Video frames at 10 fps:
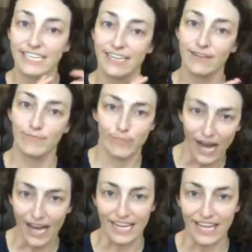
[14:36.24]
to your
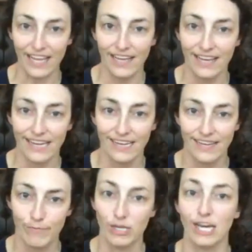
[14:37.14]
body,
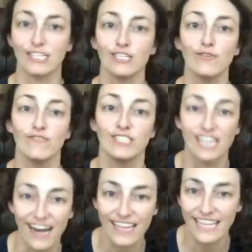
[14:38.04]
because you've
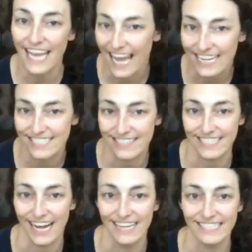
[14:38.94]
done the
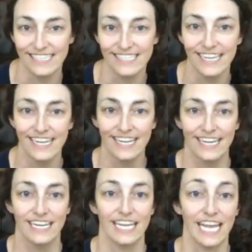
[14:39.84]
exercises
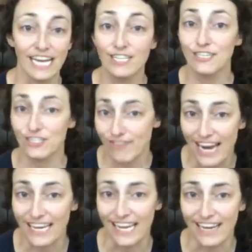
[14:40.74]
in your
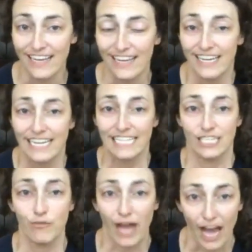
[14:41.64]
training
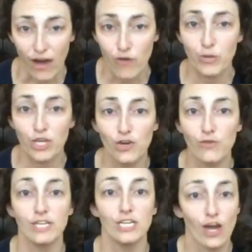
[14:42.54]
to help
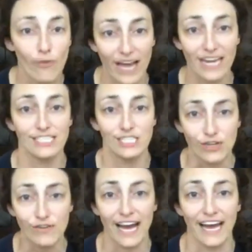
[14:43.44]
you know how to
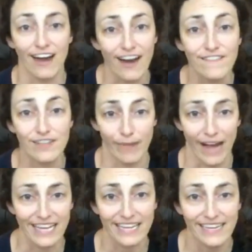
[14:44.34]
do that off the
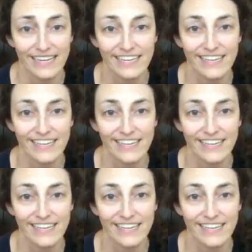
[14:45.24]
bike,